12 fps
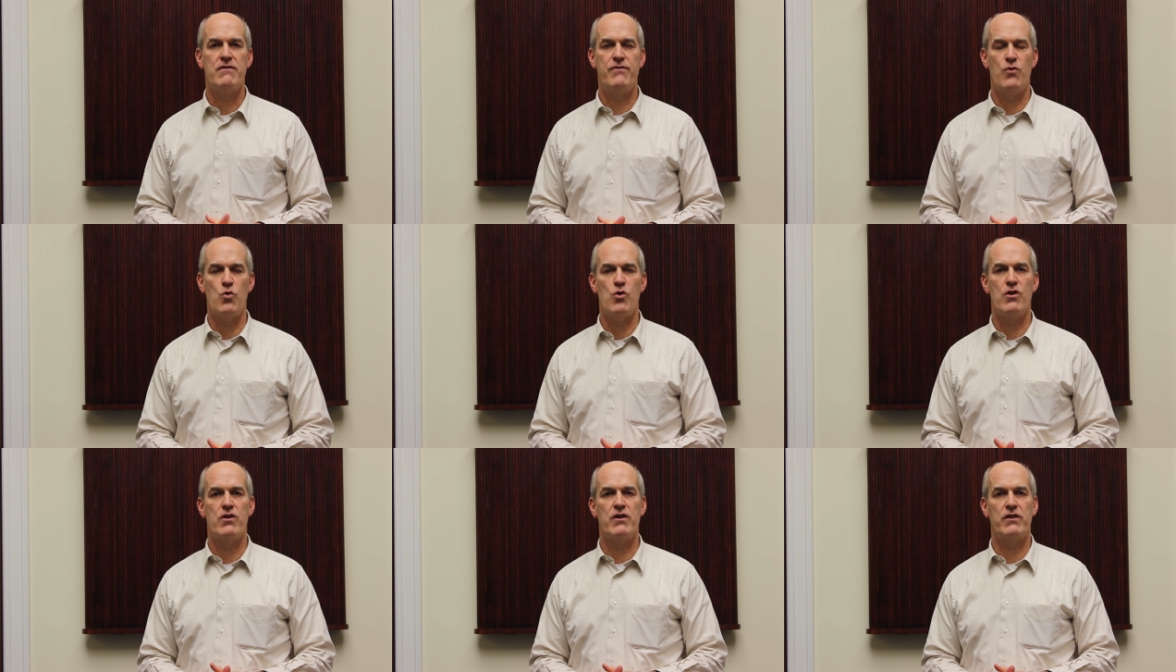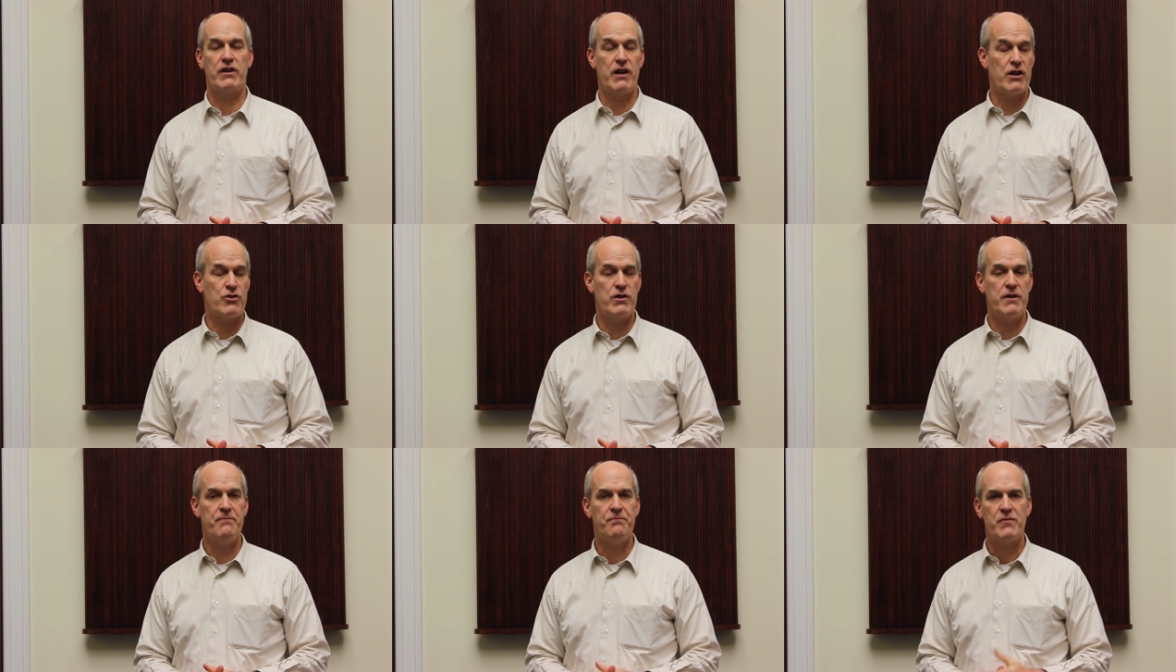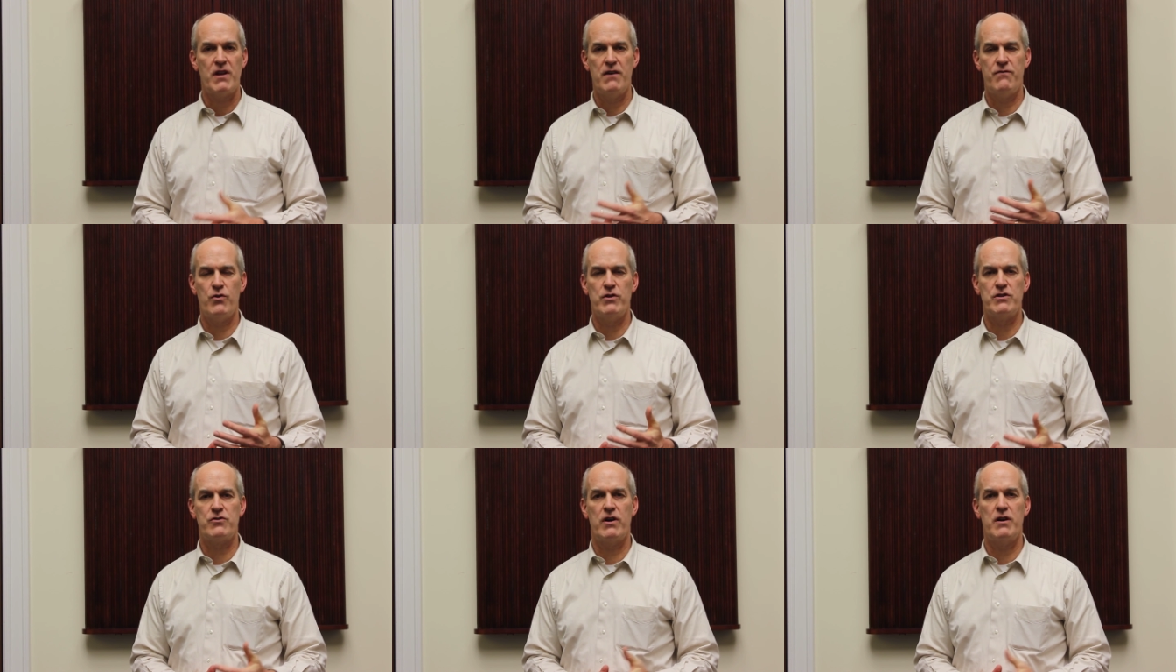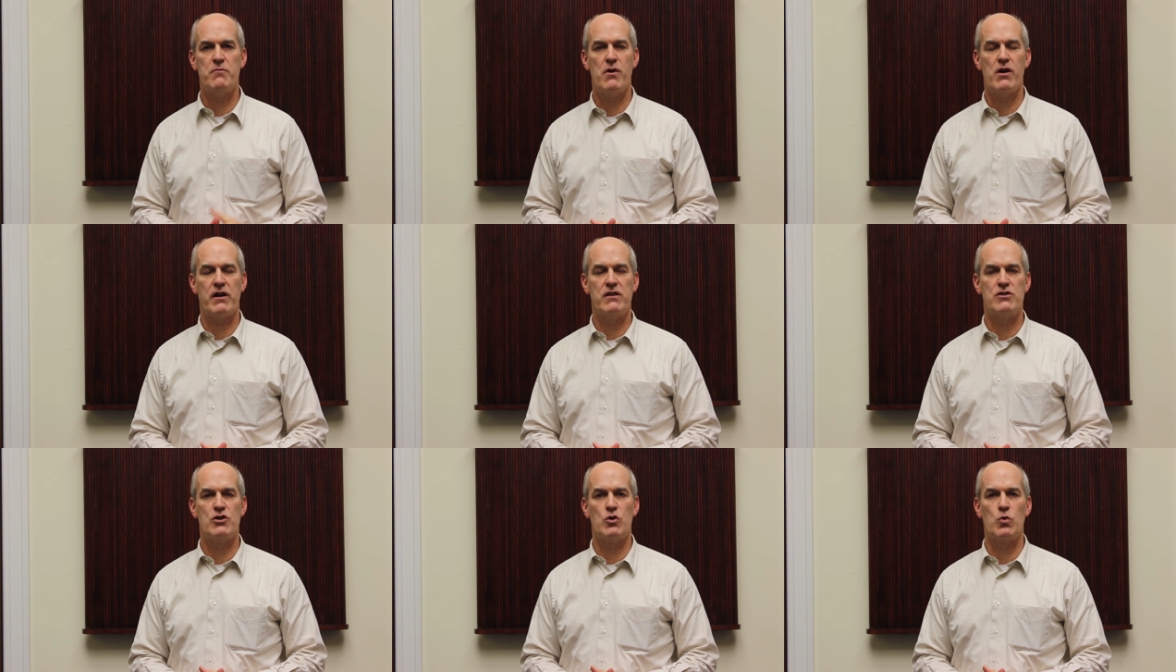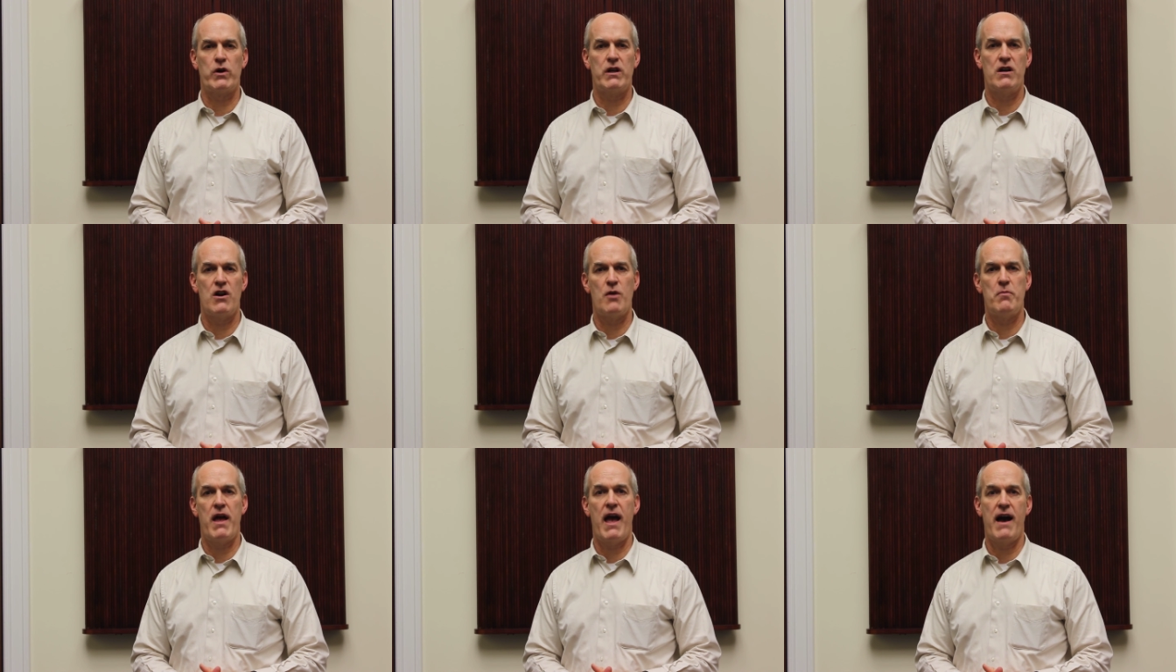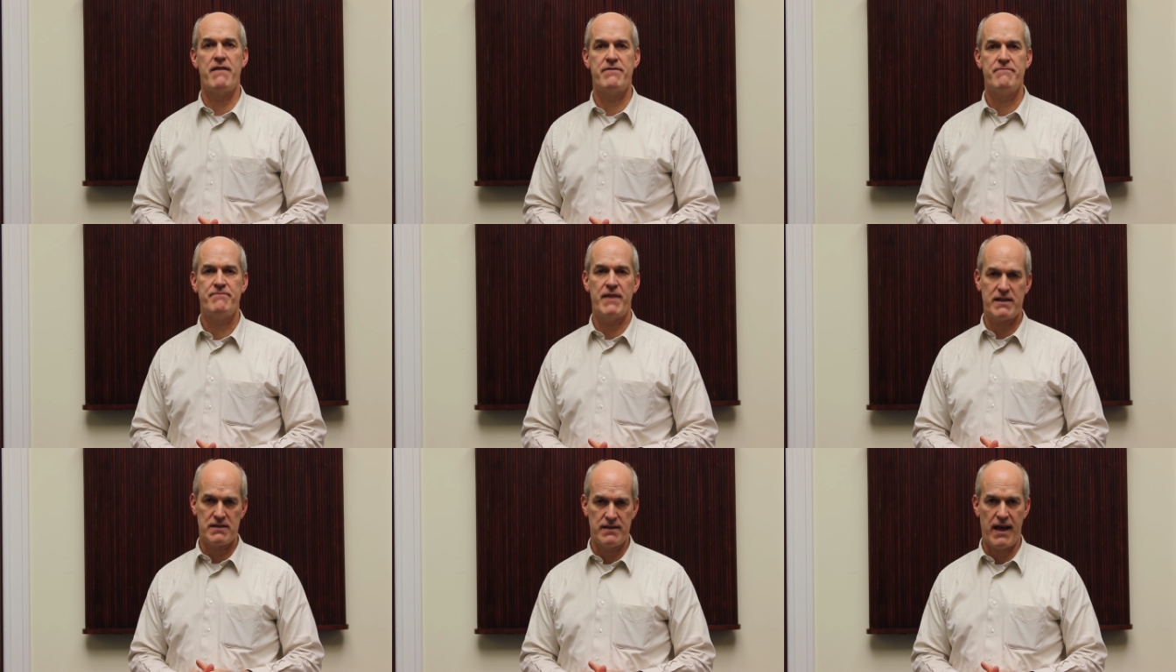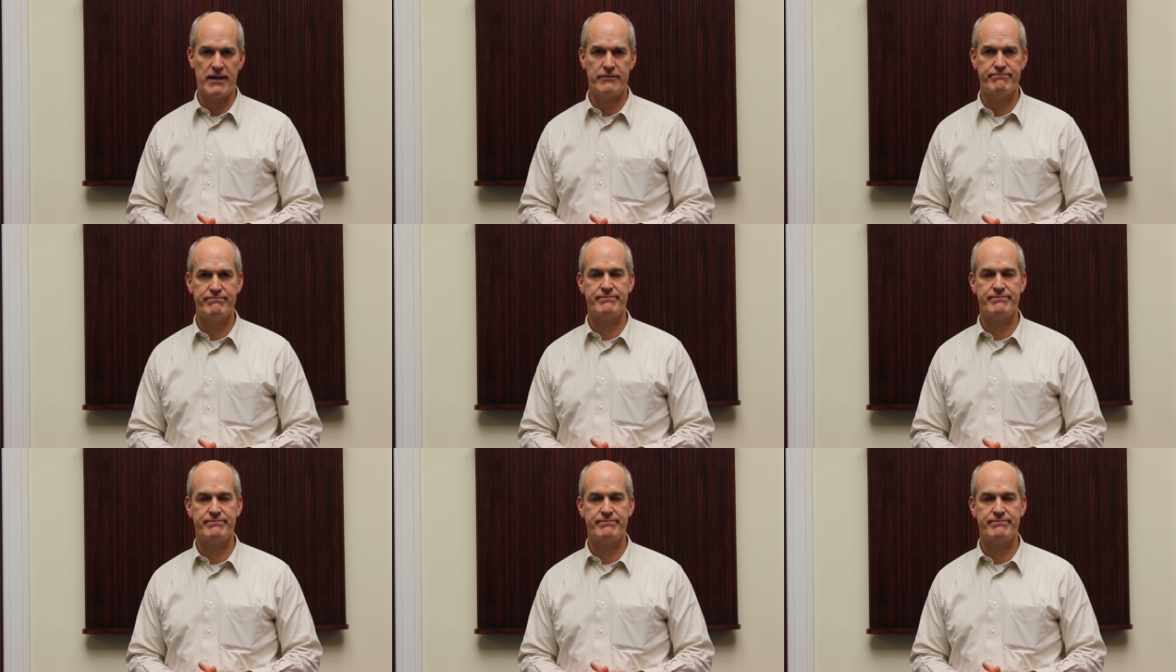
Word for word: for the country and for these great Americans who are working on our behalf. Thanks a lot.